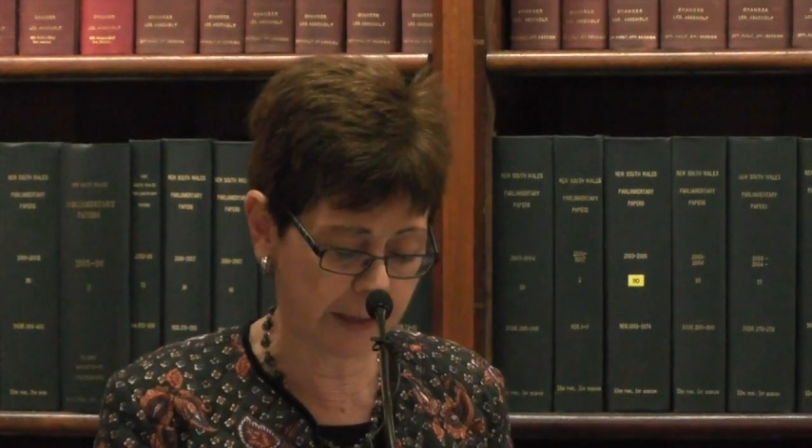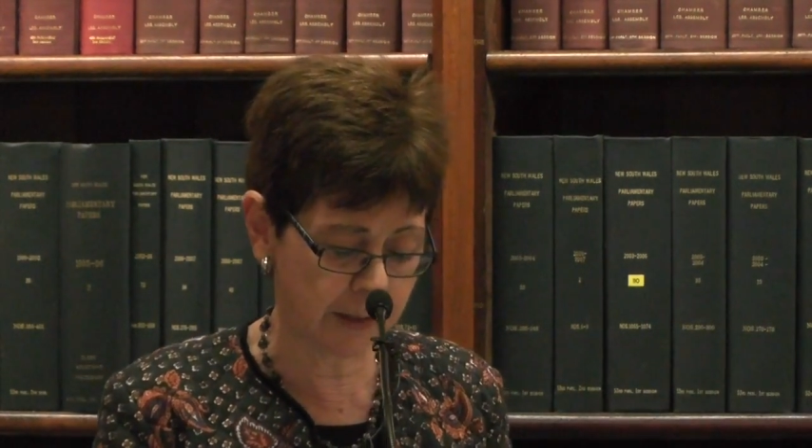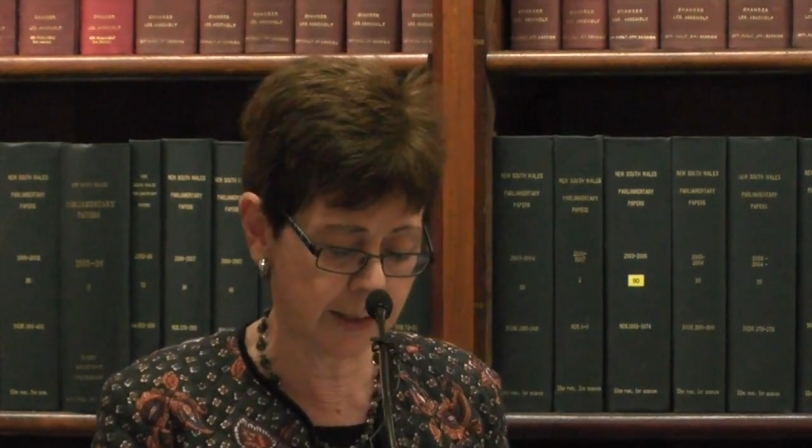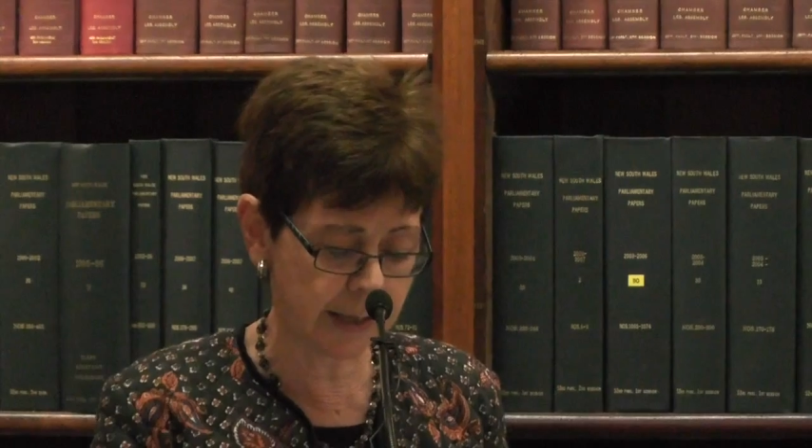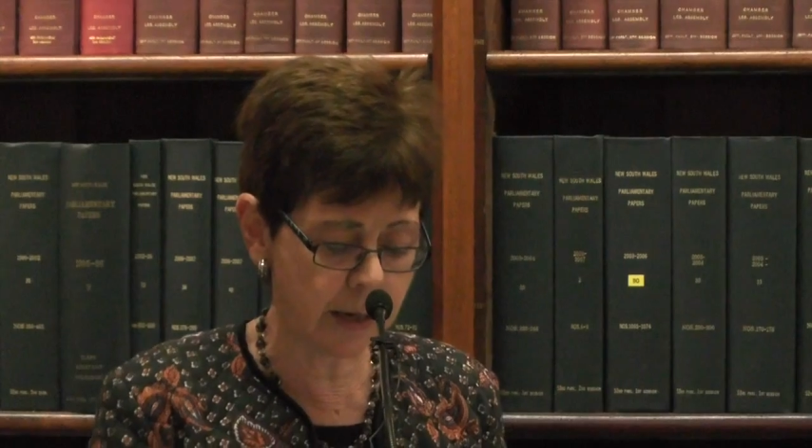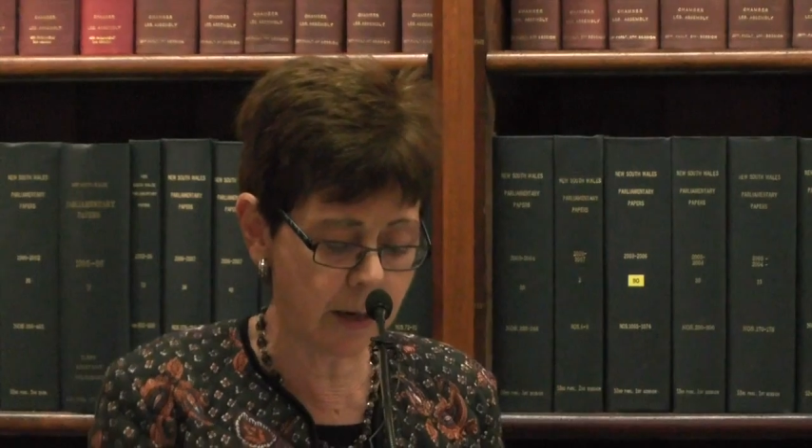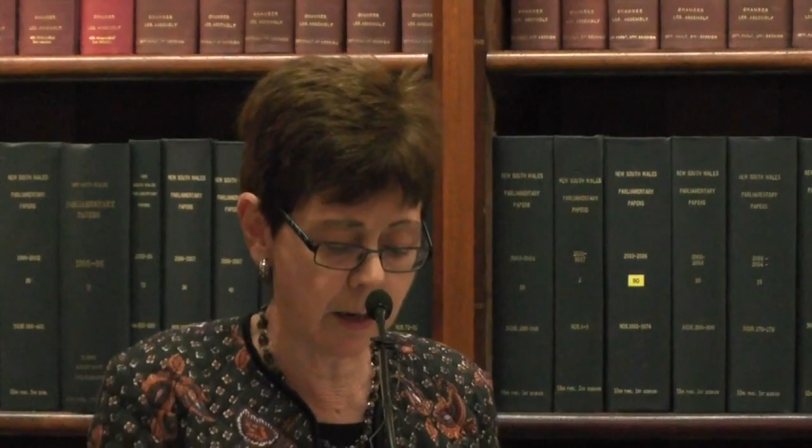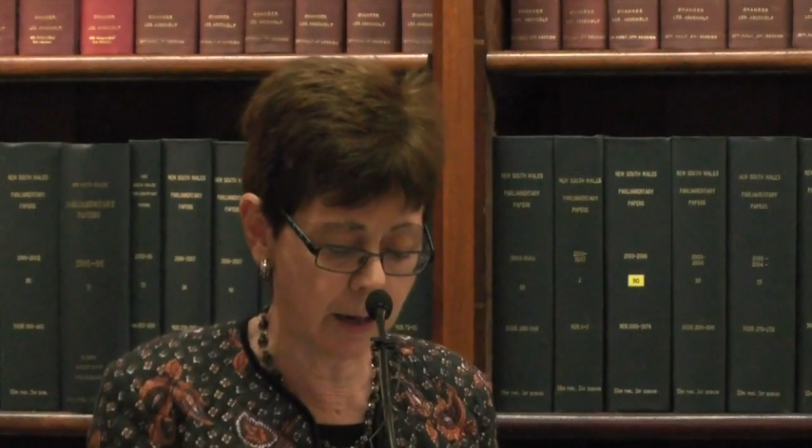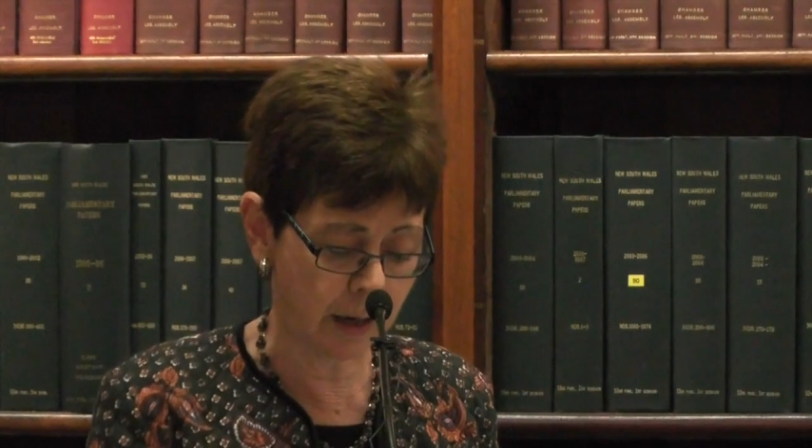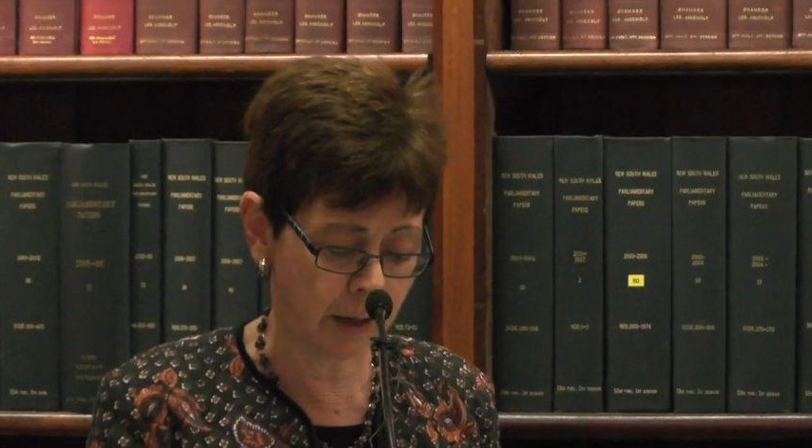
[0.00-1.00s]

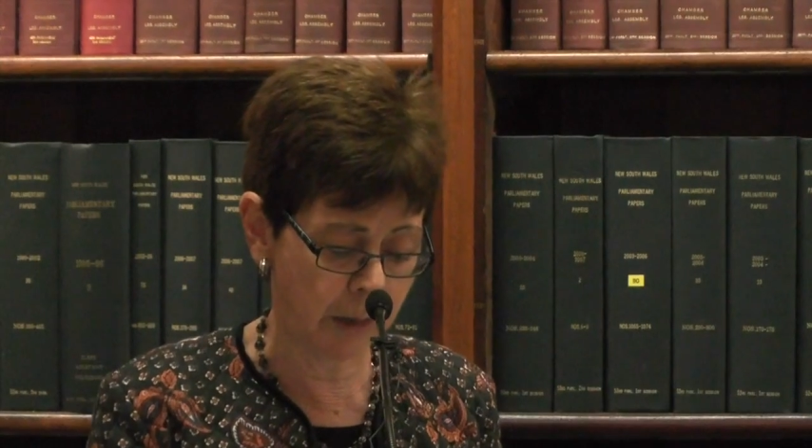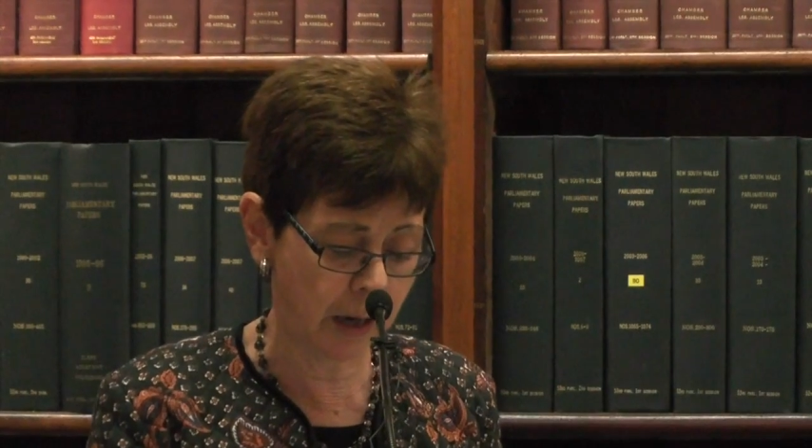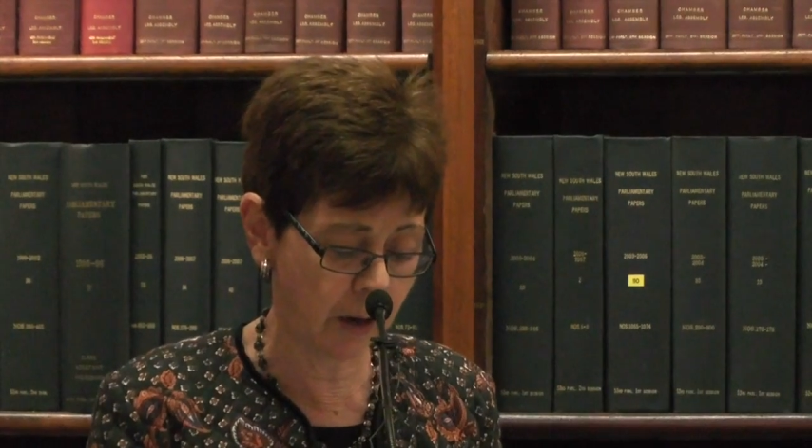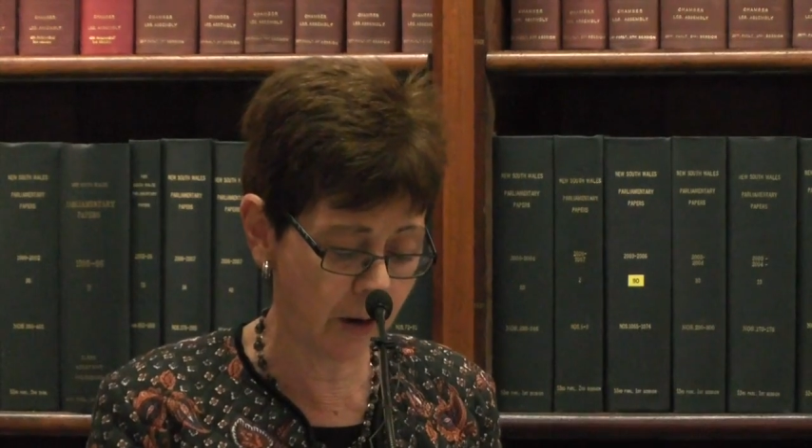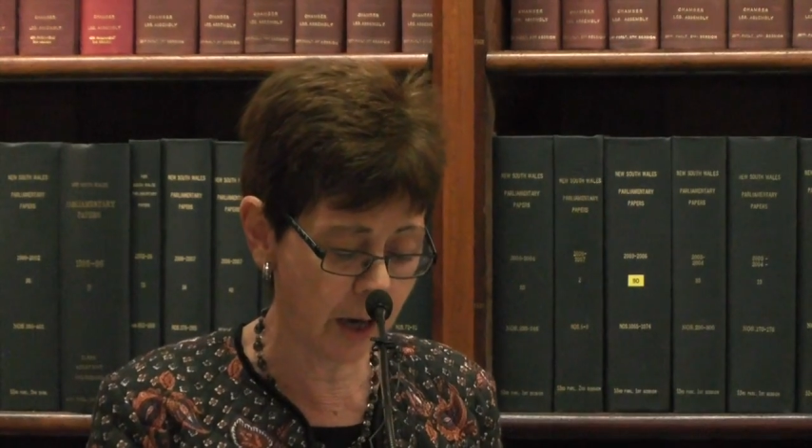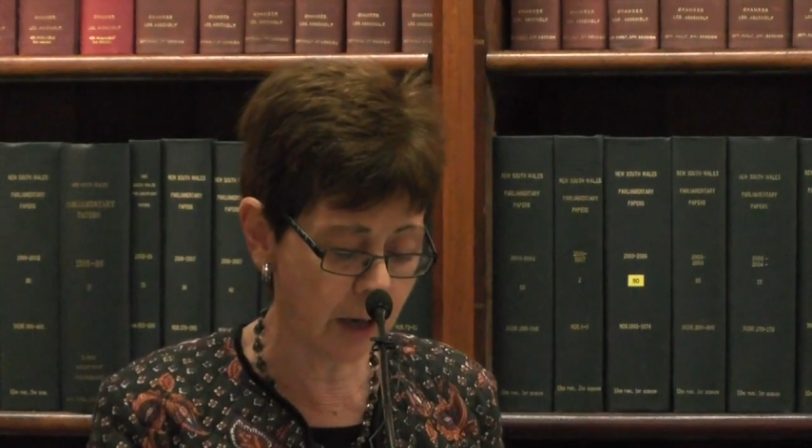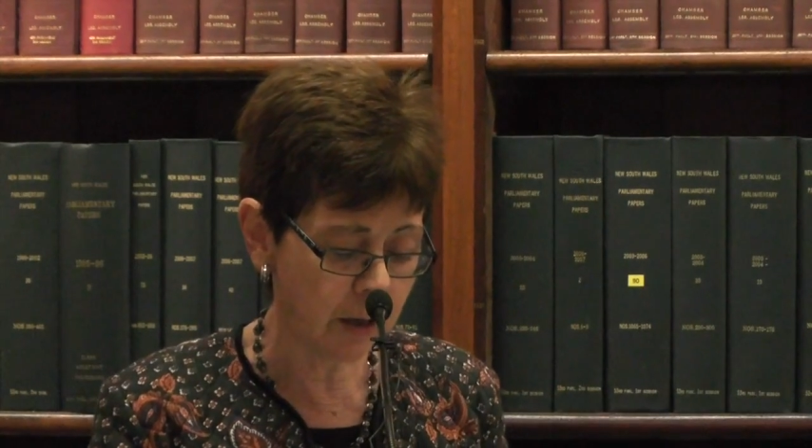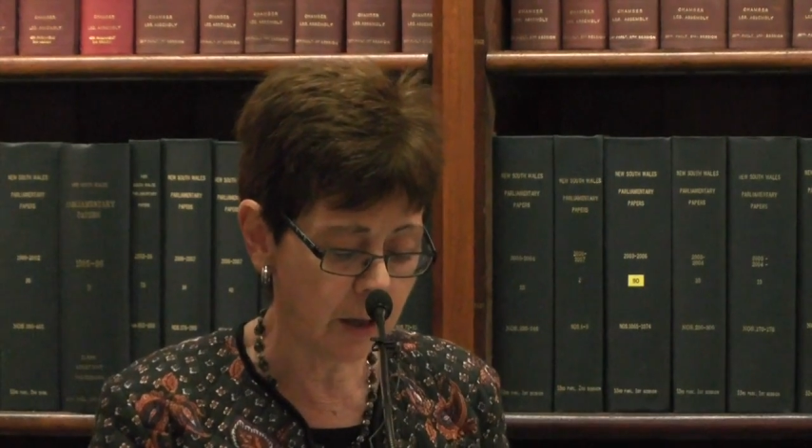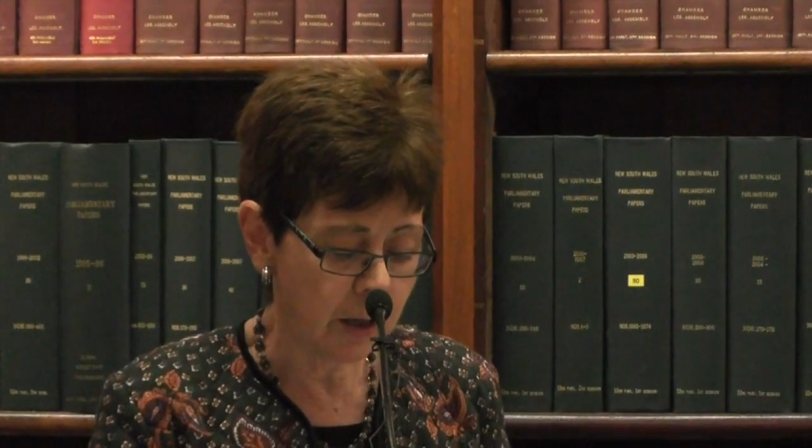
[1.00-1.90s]
Bexley area,